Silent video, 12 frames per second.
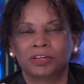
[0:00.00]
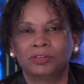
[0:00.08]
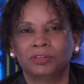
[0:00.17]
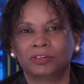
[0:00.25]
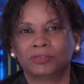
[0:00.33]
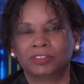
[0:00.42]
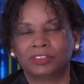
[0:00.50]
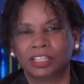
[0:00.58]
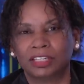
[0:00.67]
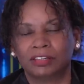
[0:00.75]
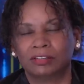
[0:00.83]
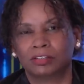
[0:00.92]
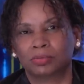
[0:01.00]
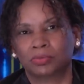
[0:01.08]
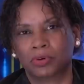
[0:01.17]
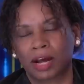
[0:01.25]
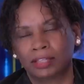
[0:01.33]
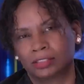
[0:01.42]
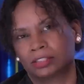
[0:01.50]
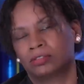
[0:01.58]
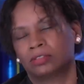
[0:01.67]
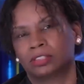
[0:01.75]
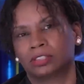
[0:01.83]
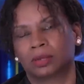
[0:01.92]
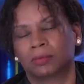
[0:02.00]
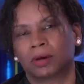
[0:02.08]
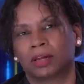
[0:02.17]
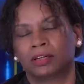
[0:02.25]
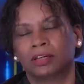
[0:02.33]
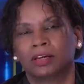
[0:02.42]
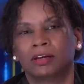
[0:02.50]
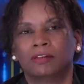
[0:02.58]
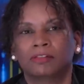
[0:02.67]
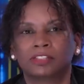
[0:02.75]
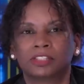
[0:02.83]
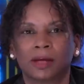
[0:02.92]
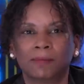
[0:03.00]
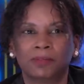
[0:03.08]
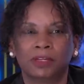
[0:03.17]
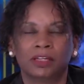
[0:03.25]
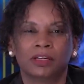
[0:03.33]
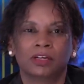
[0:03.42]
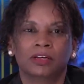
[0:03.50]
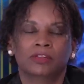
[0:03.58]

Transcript: look ridiculous prosecuting somebody for something,